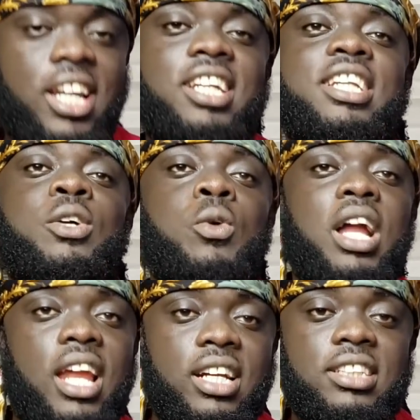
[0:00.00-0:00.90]
and they will
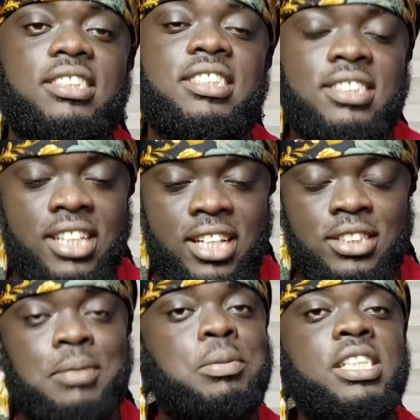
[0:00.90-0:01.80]
alacritate their
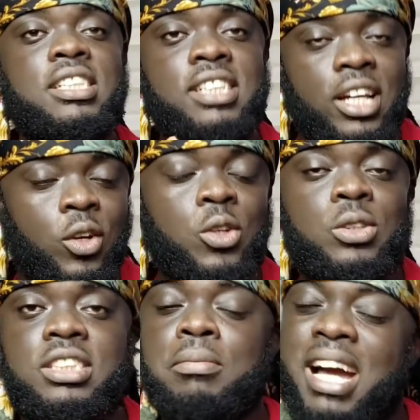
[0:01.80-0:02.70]
speeding and all
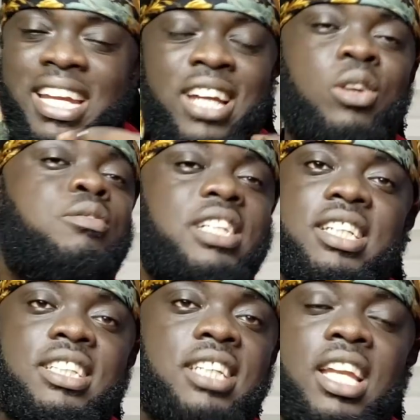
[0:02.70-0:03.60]
those things. By the end of the
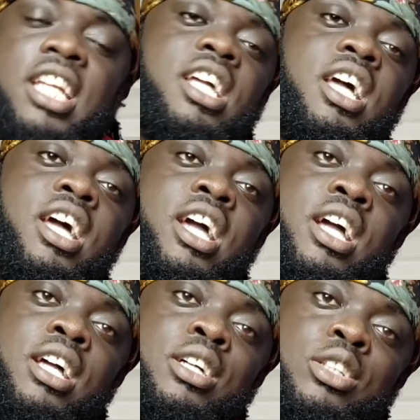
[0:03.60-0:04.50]
day, Charlie,
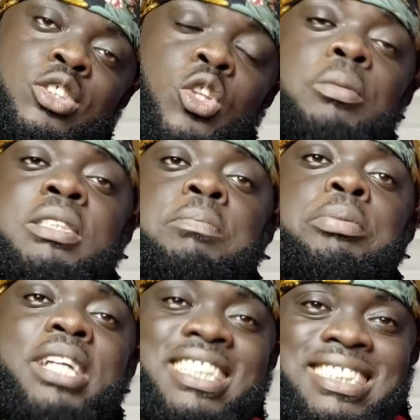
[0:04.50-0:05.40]
stop
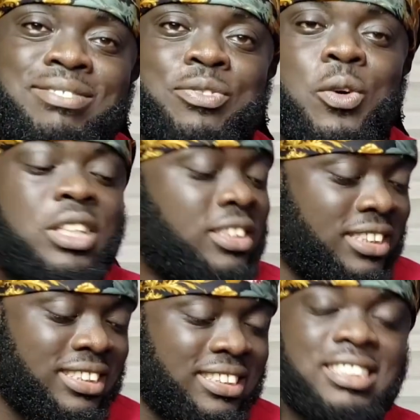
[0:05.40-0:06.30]
spreading for
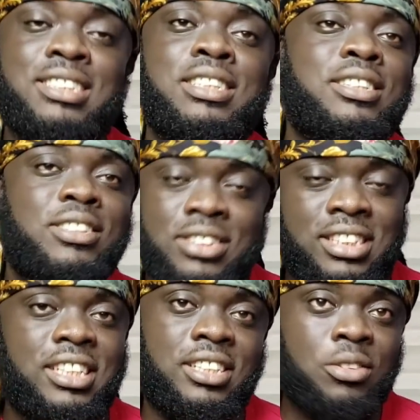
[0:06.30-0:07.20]
this thing.
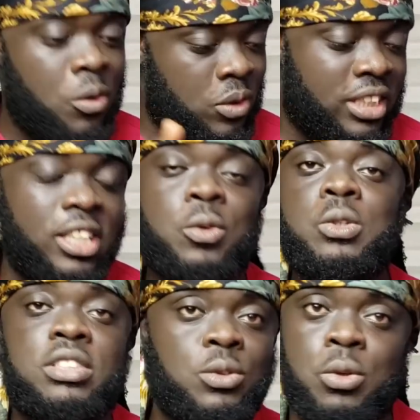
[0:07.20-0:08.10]
See,
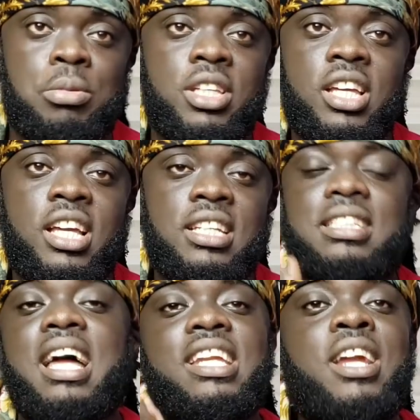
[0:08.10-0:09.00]
Kiko see will be.
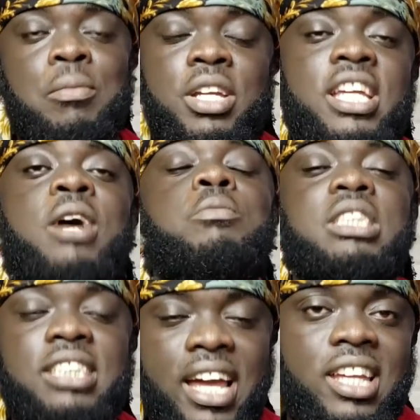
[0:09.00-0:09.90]
So then I'm here,
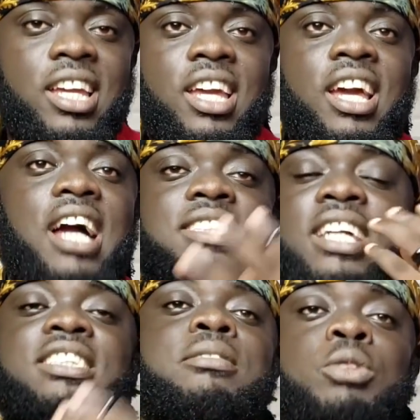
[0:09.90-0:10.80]
Munyai.
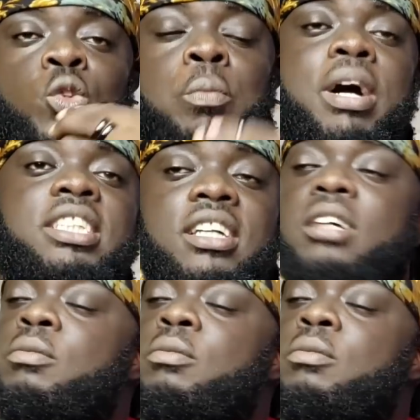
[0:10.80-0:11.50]
Attention, me so patch.